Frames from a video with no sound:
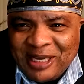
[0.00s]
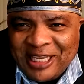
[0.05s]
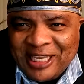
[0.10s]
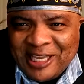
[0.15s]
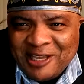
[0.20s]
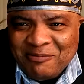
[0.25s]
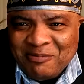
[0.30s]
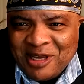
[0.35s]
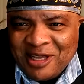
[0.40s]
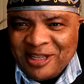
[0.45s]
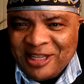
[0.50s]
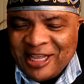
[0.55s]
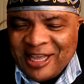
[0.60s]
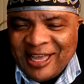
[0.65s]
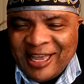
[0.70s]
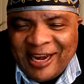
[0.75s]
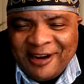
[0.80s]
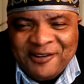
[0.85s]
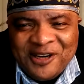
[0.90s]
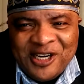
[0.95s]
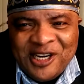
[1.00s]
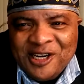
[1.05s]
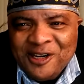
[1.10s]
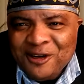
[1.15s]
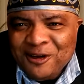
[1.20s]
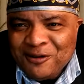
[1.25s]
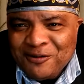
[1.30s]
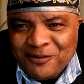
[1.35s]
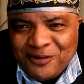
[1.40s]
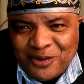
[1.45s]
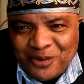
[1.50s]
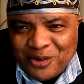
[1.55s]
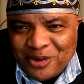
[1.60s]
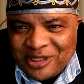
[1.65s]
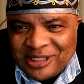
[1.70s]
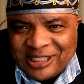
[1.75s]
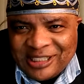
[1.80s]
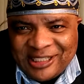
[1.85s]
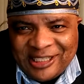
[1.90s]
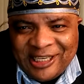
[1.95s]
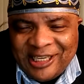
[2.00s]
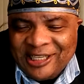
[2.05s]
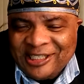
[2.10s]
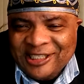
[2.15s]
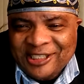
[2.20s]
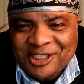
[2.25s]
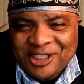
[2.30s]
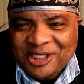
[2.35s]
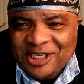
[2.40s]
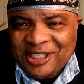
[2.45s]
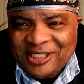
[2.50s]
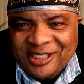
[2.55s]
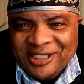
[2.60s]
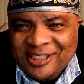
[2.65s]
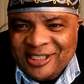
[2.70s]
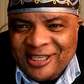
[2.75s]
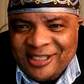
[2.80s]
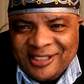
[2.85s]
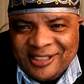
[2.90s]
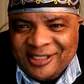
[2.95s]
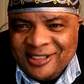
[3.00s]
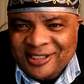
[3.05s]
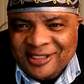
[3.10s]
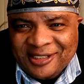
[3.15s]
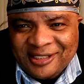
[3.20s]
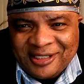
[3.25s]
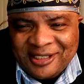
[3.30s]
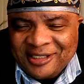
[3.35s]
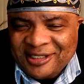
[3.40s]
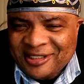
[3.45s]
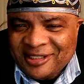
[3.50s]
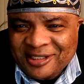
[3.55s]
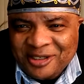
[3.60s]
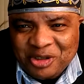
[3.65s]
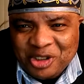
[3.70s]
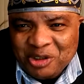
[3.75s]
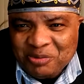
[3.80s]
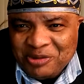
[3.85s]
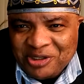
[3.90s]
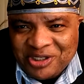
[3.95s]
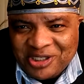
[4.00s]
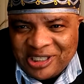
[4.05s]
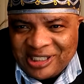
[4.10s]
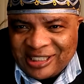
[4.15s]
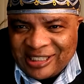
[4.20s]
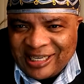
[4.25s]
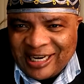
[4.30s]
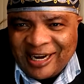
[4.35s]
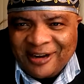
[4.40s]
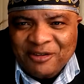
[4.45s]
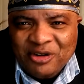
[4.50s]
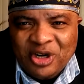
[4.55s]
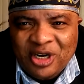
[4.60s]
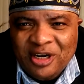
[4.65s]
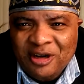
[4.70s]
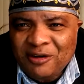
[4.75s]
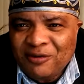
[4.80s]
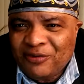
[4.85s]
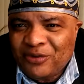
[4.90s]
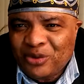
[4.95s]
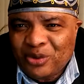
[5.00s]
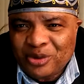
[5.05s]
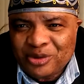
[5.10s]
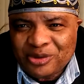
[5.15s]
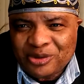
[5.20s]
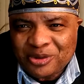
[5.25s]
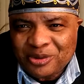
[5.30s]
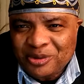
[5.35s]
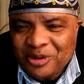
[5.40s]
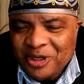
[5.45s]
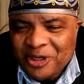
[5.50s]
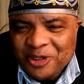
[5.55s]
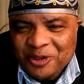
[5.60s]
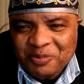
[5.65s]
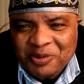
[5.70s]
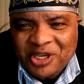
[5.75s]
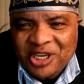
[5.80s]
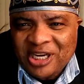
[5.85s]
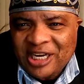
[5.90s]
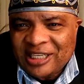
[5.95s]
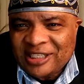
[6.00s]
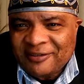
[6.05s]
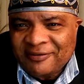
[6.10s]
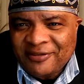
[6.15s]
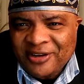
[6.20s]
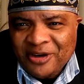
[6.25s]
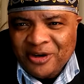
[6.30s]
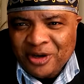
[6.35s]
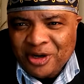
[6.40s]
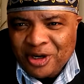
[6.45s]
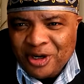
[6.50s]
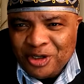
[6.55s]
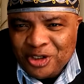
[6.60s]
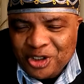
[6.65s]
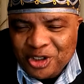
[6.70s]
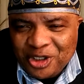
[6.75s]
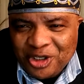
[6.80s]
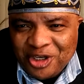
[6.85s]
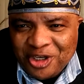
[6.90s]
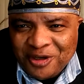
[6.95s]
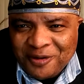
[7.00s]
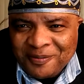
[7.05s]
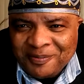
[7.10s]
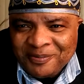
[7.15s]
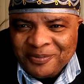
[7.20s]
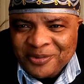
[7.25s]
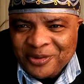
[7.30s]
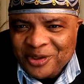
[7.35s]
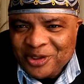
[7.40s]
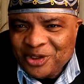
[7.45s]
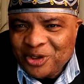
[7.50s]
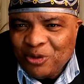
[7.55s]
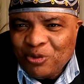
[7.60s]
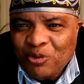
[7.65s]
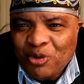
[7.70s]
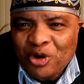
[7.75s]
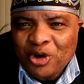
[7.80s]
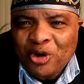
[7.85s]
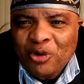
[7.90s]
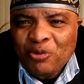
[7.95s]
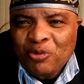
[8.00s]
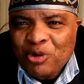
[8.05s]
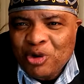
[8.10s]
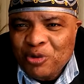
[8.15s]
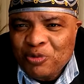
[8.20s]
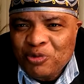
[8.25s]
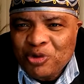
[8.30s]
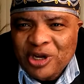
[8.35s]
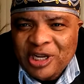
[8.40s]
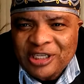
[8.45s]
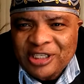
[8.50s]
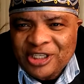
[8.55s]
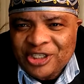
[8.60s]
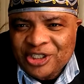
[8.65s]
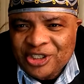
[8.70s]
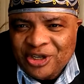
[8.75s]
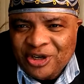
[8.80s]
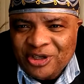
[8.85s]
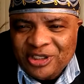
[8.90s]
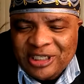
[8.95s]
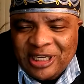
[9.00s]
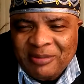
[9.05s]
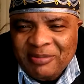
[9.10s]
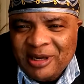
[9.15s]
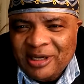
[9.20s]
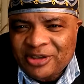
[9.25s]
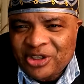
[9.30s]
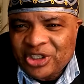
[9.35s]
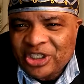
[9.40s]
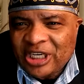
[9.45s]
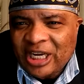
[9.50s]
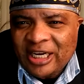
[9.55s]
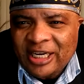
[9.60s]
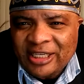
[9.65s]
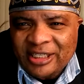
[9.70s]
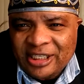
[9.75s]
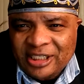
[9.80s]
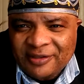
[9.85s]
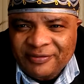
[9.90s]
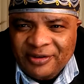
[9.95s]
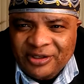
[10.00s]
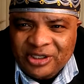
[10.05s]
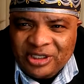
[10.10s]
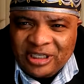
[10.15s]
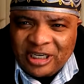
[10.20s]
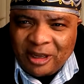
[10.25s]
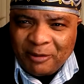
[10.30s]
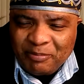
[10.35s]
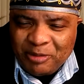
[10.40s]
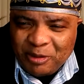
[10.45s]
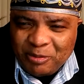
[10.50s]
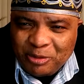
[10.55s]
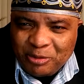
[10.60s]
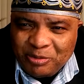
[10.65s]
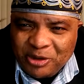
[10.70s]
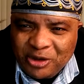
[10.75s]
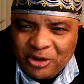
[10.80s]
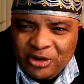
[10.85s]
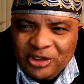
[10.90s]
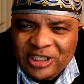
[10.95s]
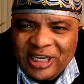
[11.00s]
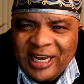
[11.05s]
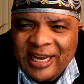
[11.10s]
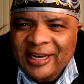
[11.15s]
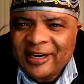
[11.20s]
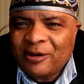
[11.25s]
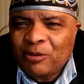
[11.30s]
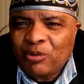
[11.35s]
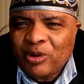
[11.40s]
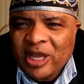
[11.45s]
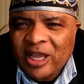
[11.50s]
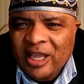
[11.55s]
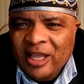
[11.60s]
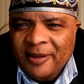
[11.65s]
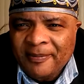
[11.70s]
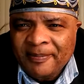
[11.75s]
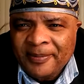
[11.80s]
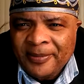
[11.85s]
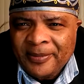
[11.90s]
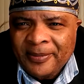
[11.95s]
my email. I really look forward. It's Christmas season. I really look forward to speaking at the venue close to you. So one-on-one, we can discuss about the challenges facing our people, because either way,